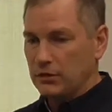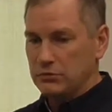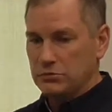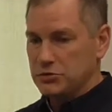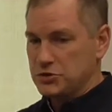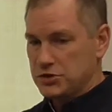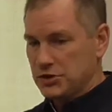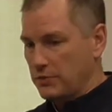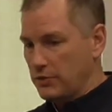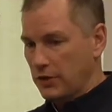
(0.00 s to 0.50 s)

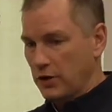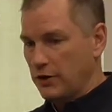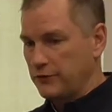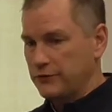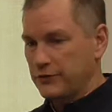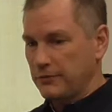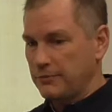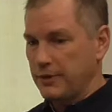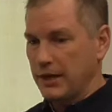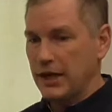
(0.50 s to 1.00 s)
she went off
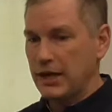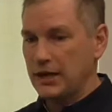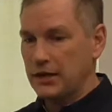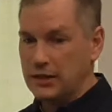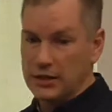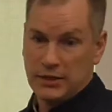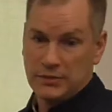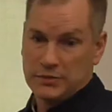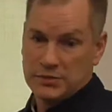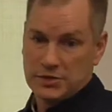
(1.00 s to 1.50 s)
to bed and
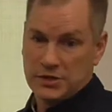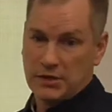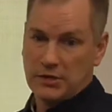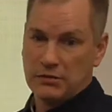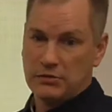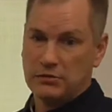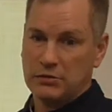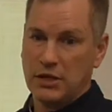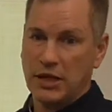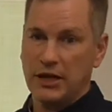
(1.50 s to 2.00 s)
he was
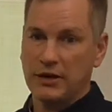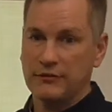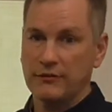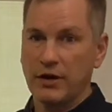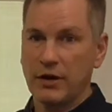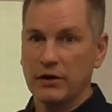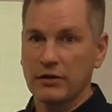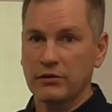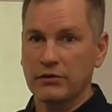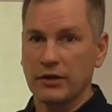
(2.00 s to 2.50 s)
there kind of
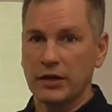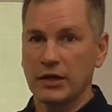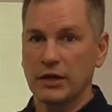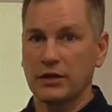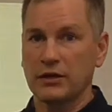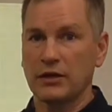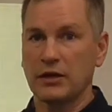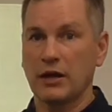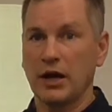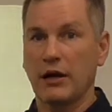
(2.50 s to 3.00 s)
hungry
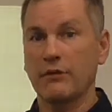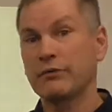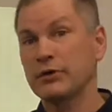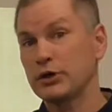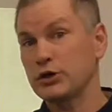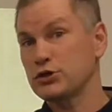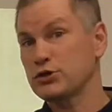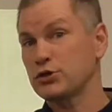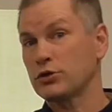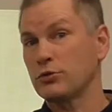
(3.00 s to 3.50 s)
and not
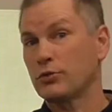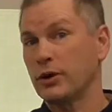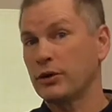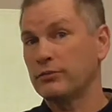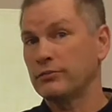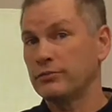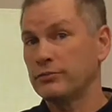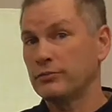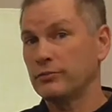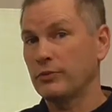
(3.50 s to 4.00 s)
really sure
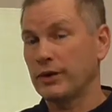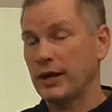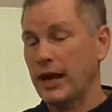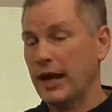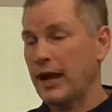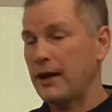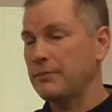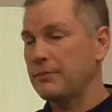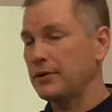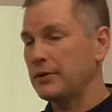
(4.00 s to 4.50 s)
what
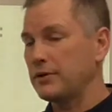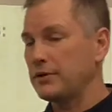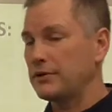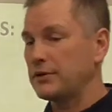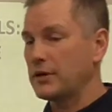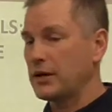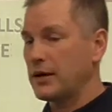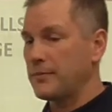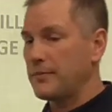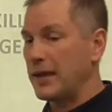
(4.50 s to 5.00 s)
happened.
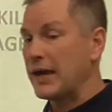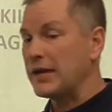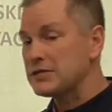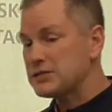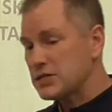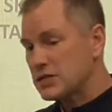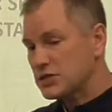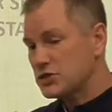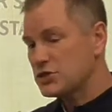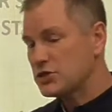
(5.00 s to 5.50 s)
As
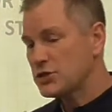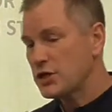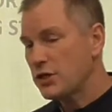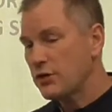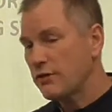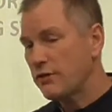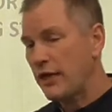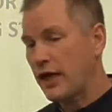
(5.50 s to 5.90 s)
they share